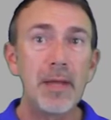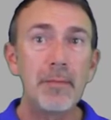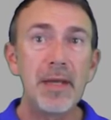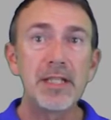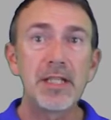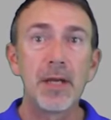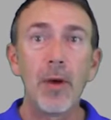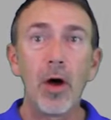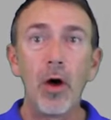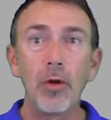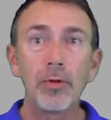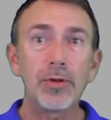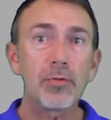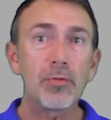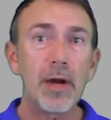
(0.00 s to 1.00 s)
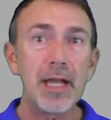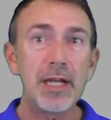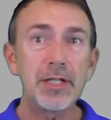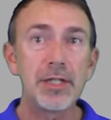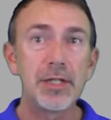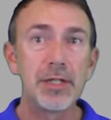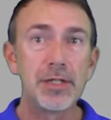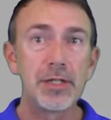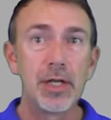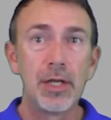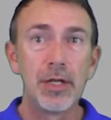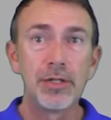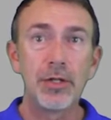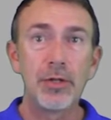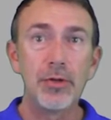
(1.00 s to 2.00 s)
may be some alterations
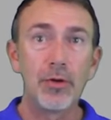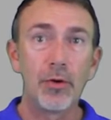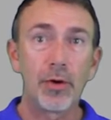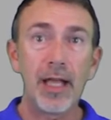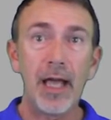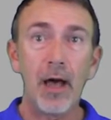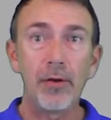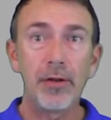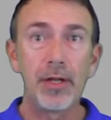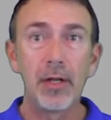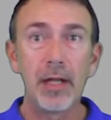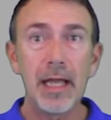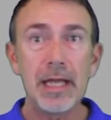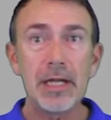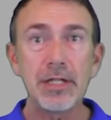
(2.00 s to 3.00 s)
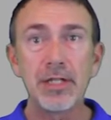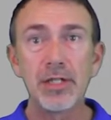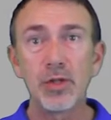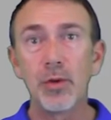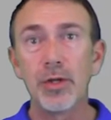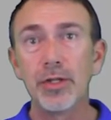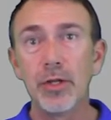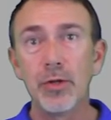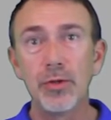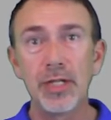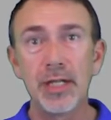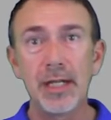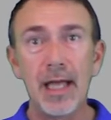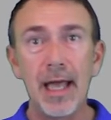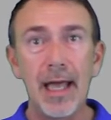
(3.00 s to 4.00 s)
to your calculations when
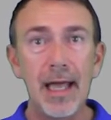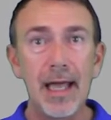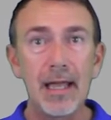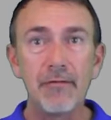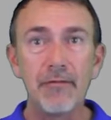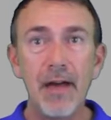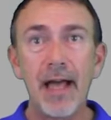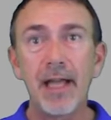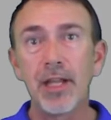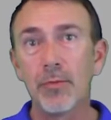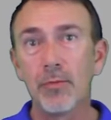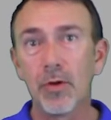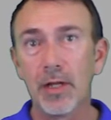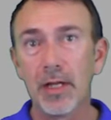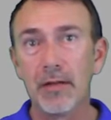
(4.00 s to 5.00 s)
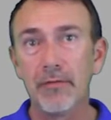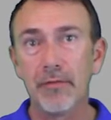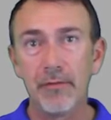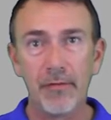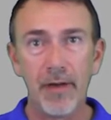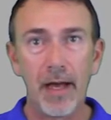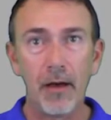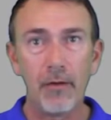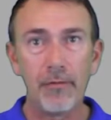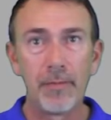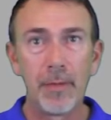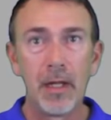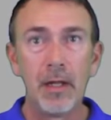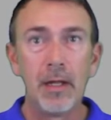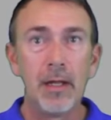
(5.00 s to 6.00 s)
using a vacuum relief valve.
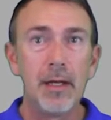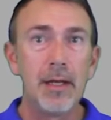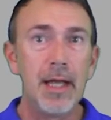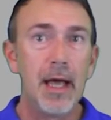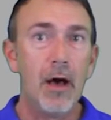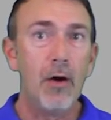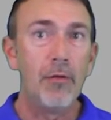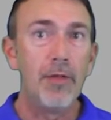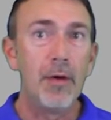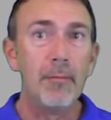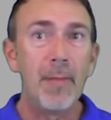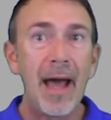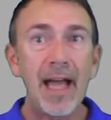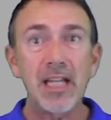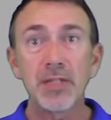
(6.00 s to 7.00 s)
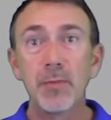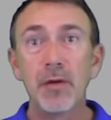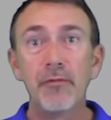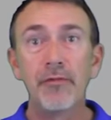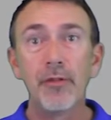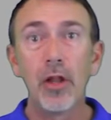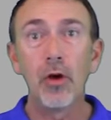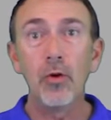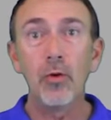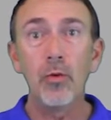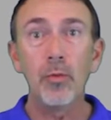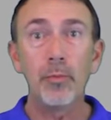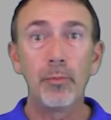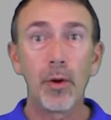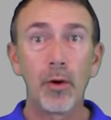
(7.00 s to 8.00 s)
Now, the maximum
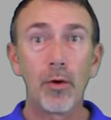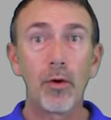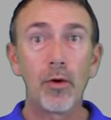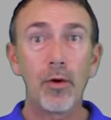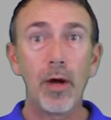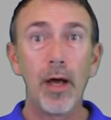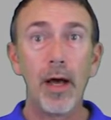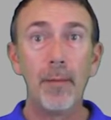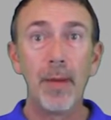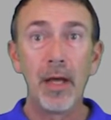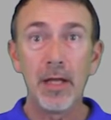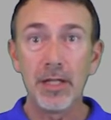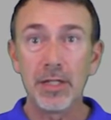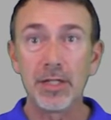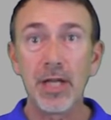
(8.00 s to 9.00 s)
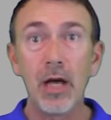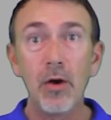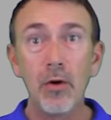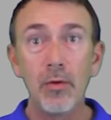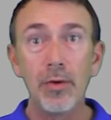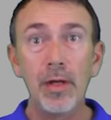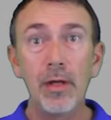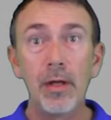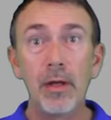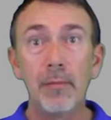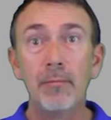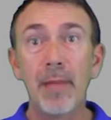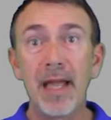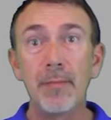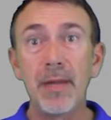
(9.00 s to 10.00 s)
flow per um, zone
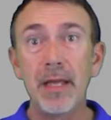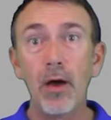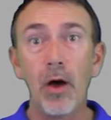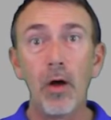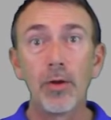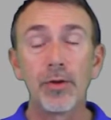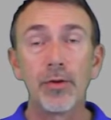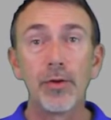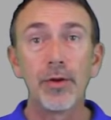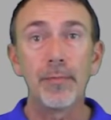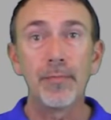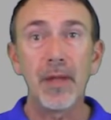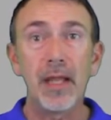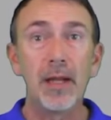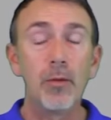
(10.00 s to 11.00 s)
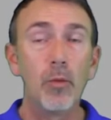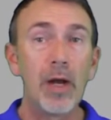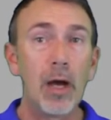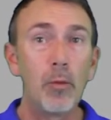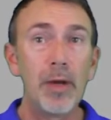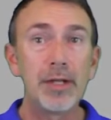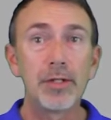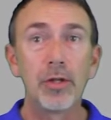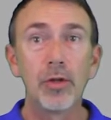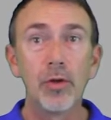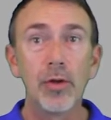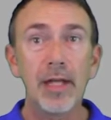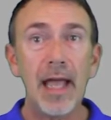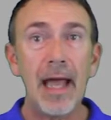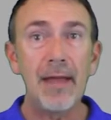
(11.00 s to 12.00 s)
may be altered. And when I went to
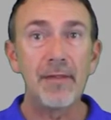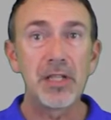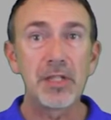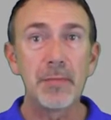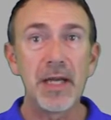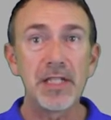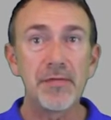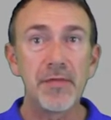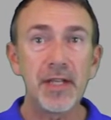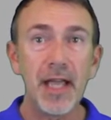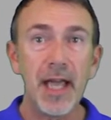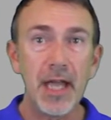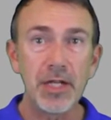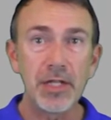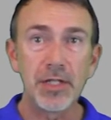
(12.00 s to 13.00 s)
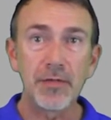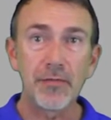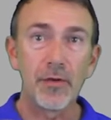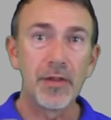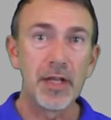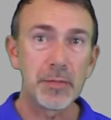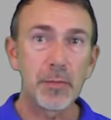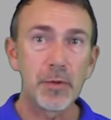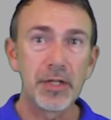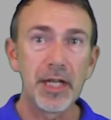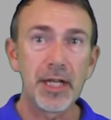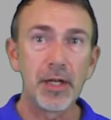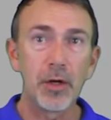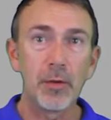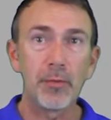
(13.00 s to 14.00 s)
look at the specifications for this
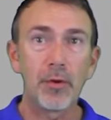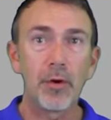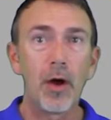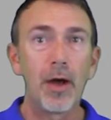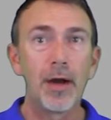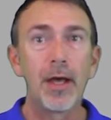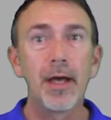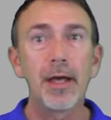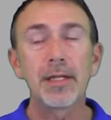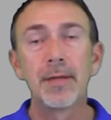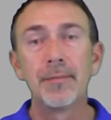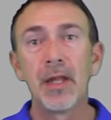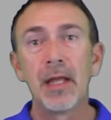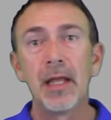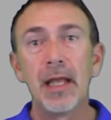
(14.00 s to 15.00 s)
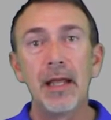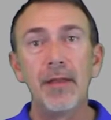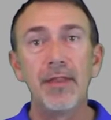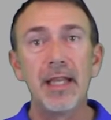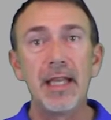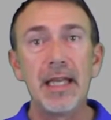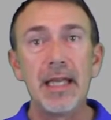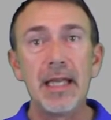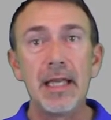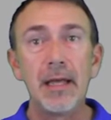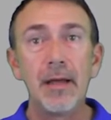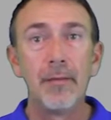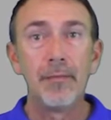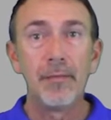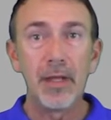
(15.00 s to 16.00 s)
particular product, the
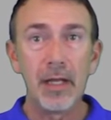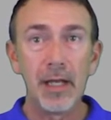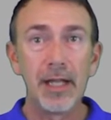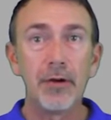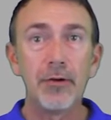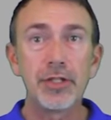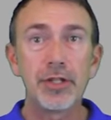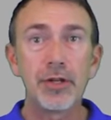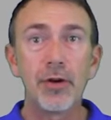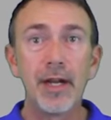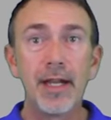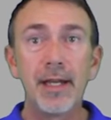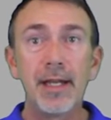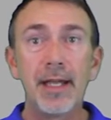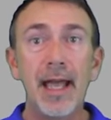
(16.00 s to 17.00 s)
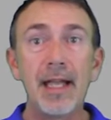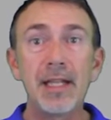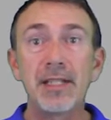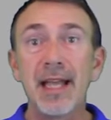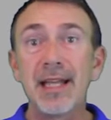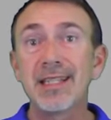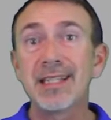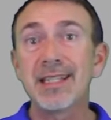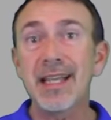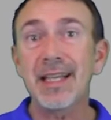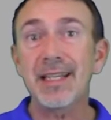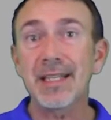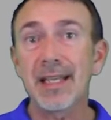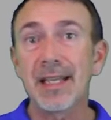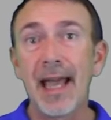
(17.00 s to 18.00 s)
literature indicates that
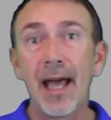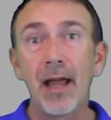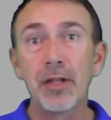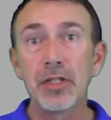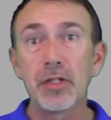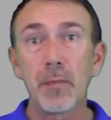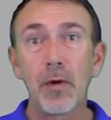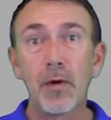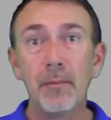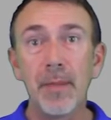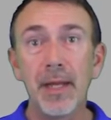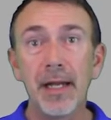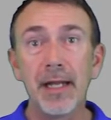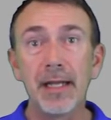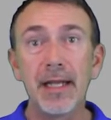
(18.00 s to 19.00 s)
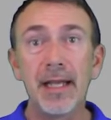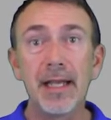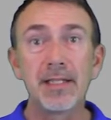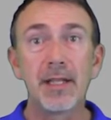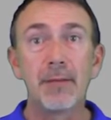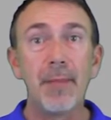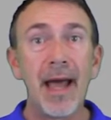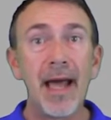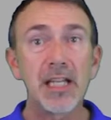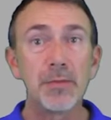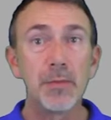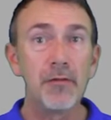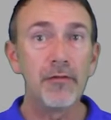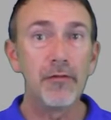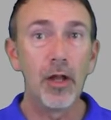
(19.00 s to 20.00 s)
six gallons per minute is the
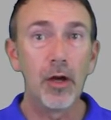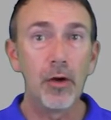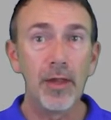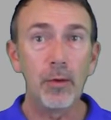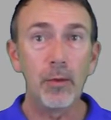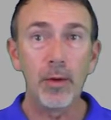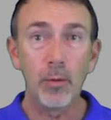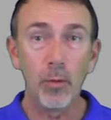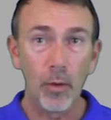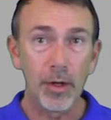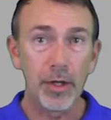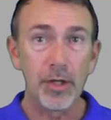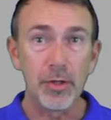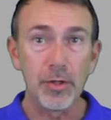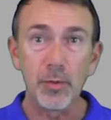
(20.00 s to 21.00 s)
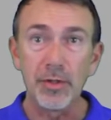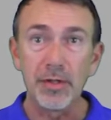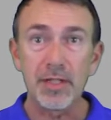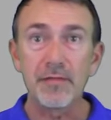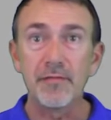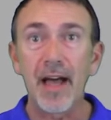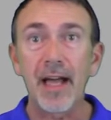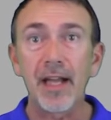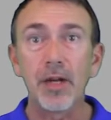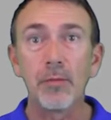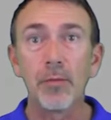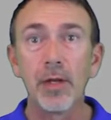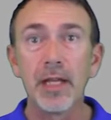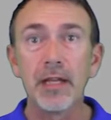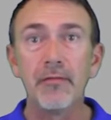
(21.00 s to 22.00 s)
maximum flow that we'd want to use with this vacuum
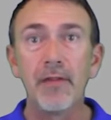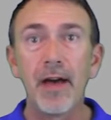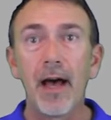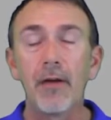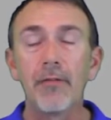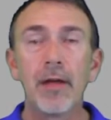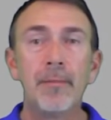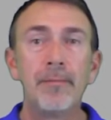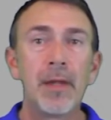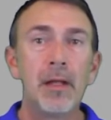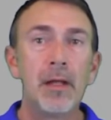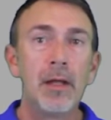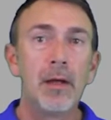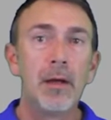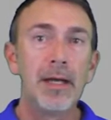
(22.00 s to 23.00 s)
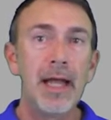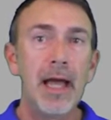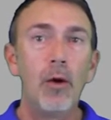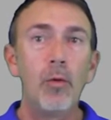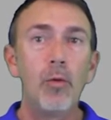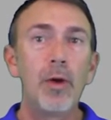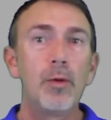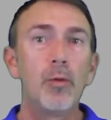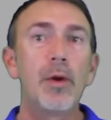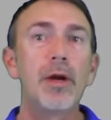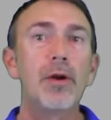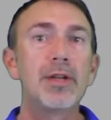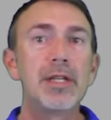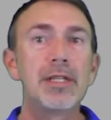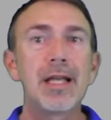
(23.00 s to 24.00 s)
relief valve. Now, when
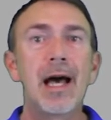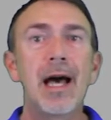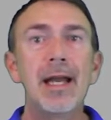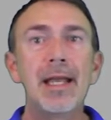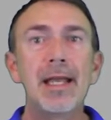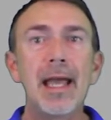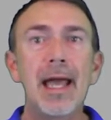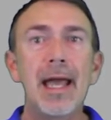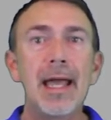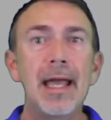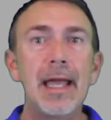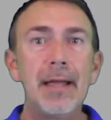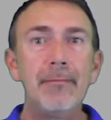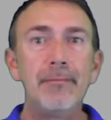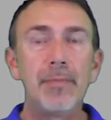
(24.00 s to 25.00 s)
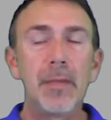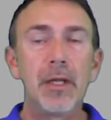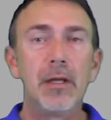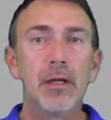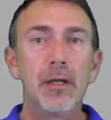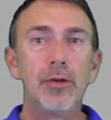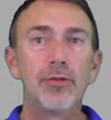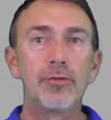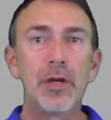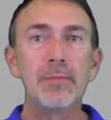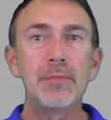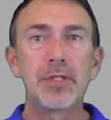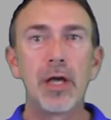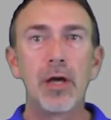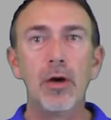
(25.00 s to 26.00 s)
we're designing a
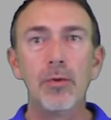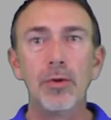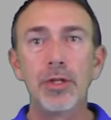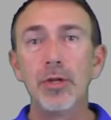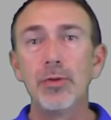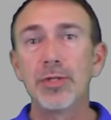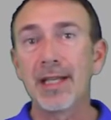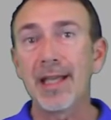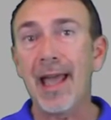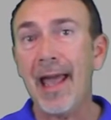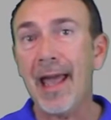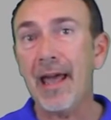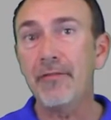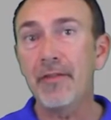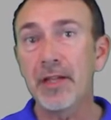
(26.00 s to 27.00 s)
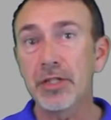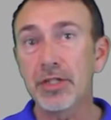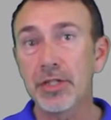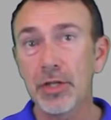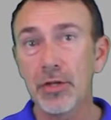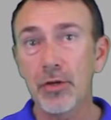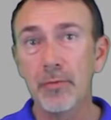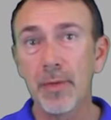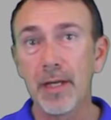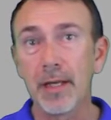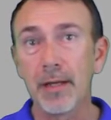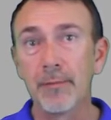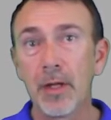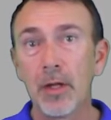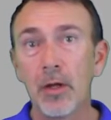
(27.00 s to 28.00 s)
drip zone using half inch
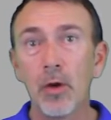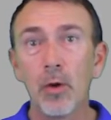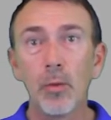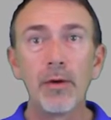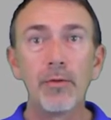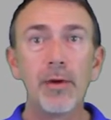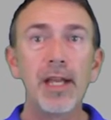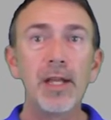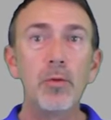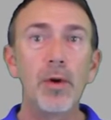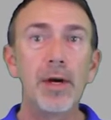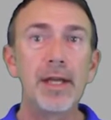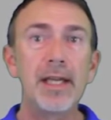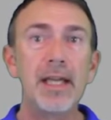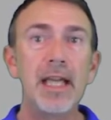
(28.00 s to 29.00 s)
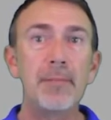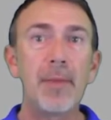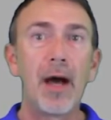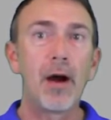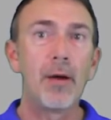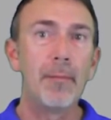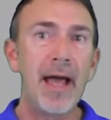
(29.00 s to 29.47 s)
tubing, we really want to keep our